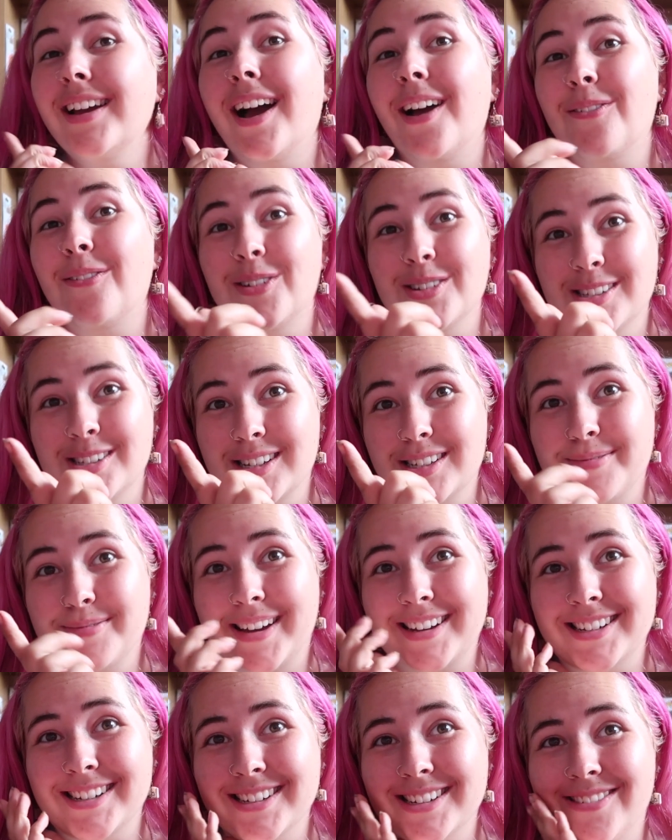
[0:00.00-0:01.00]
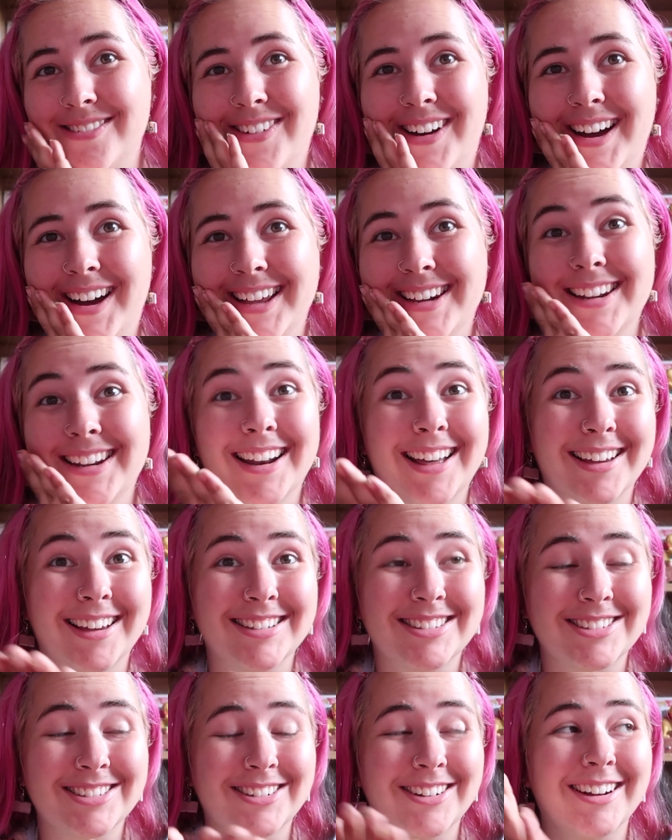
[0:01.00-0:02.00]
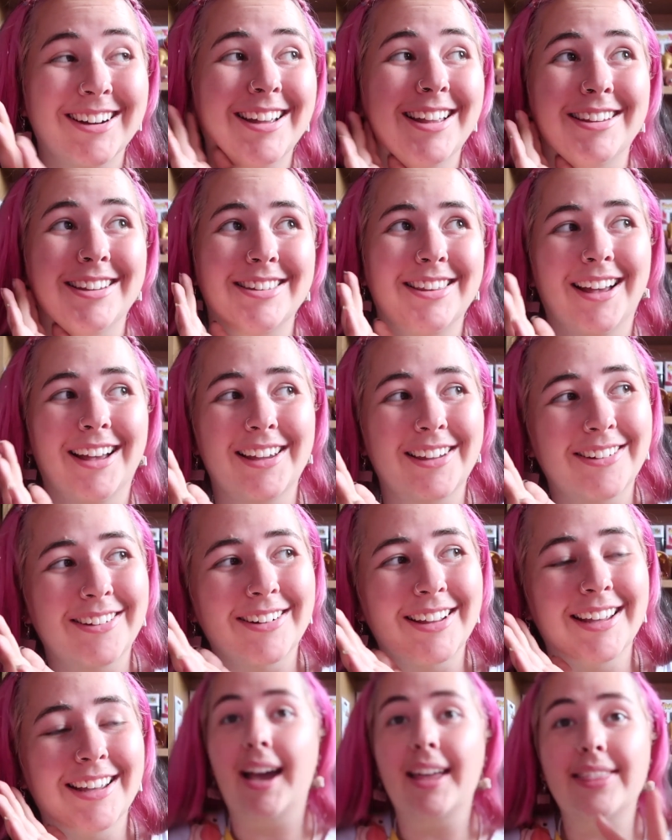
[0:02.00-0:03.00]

I wasn't expecting to find, and I saw it and I got it.